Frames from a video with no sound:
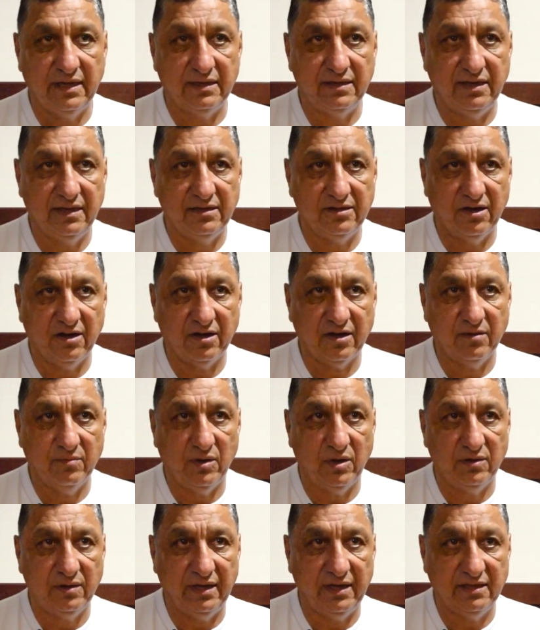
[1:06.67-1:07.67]
that they talk
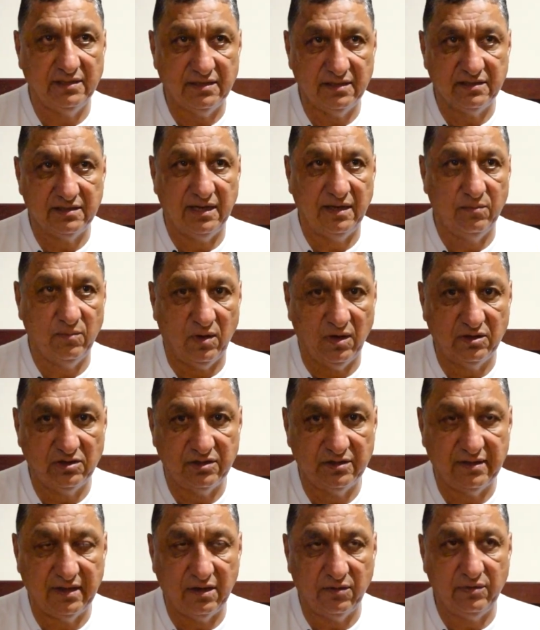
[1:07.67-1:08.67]
about is the same
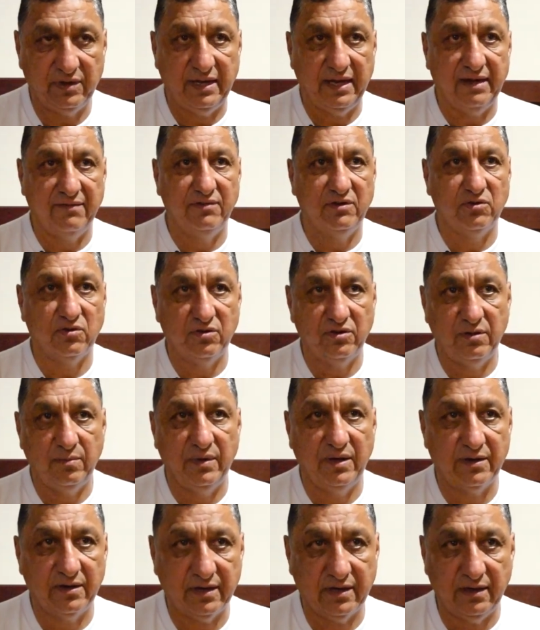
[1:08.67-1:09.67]
monster that we have in North
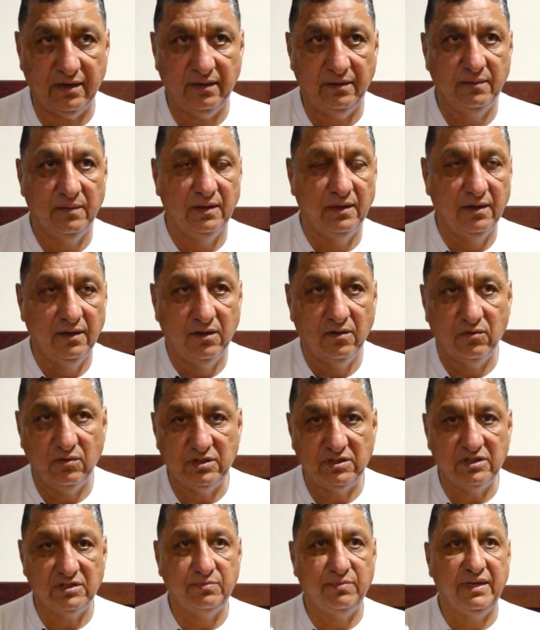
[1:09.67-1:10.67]
America, which is